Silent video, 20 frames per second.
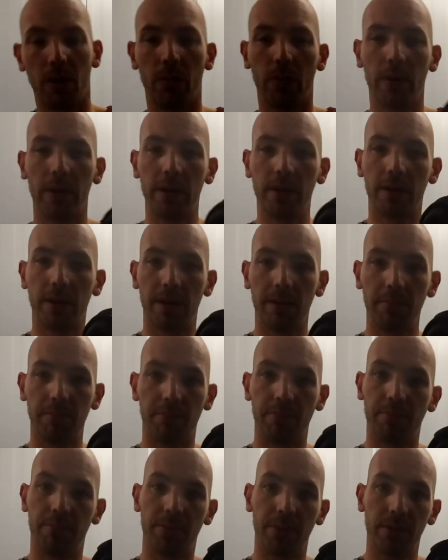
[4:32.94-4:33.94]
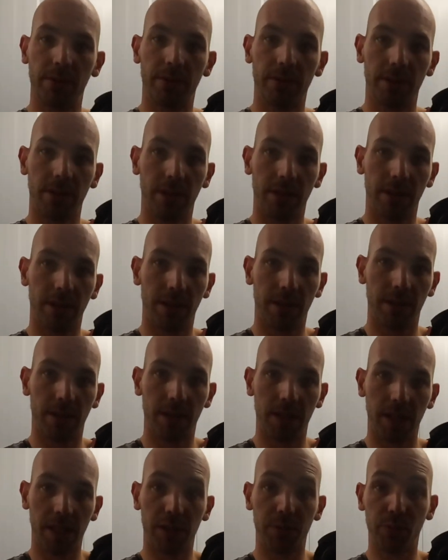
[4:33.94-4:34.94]
where you can put
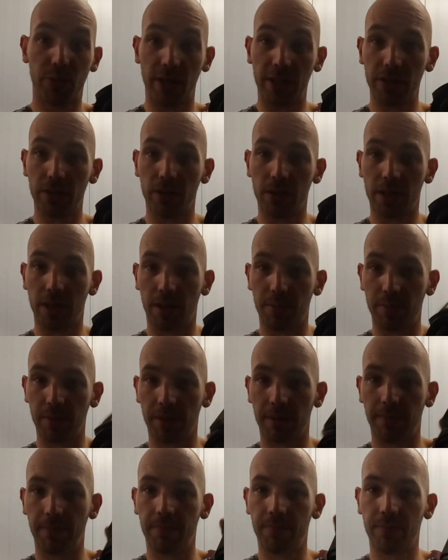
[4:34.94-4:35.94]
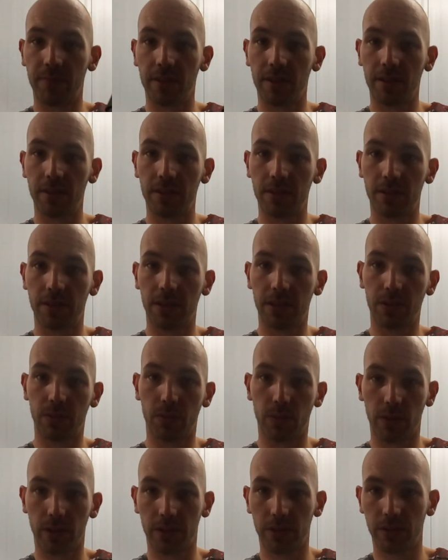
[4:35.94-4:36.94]
an espresso cup in. It
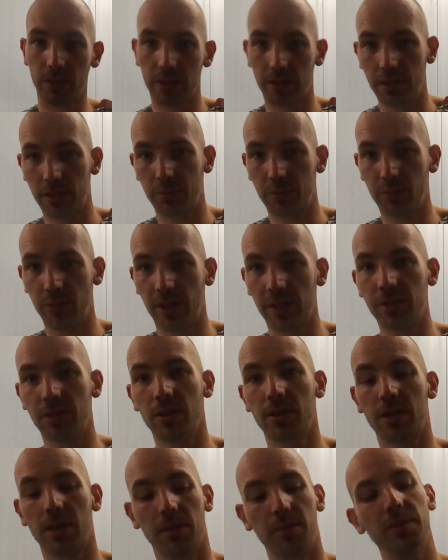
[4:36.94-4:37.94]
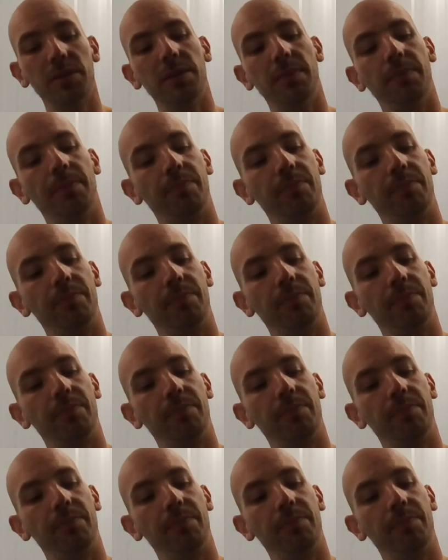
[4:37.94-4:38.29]
works on espresso cups.